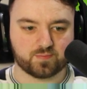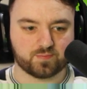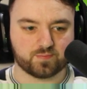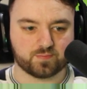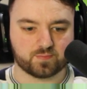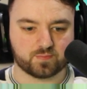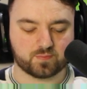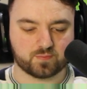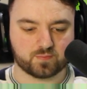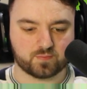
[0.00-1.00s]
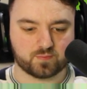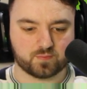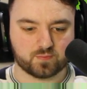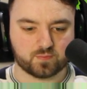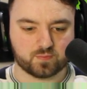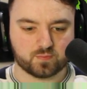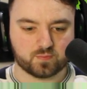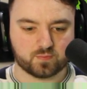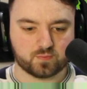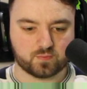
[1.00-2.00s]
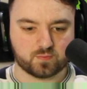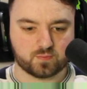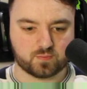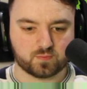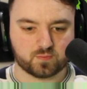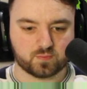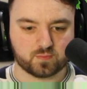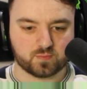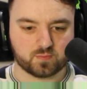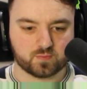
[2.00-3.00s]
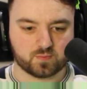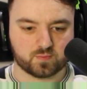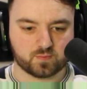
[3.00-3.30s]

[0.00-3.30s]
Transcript: Nothing is said.